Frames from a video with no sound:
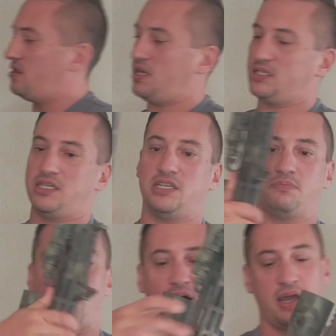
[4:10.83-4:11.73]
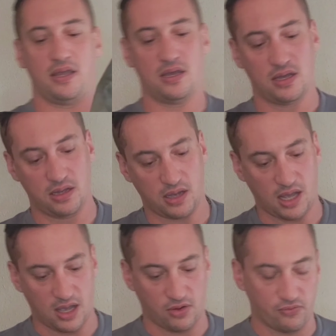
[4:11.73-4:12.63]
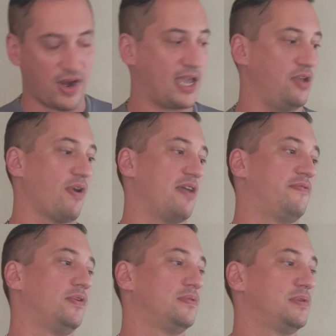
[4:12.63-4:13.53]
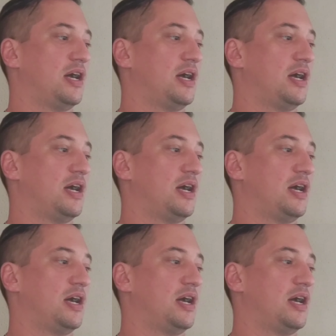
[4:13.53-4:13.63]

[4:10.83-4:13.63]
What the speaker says: this is my recce rifle.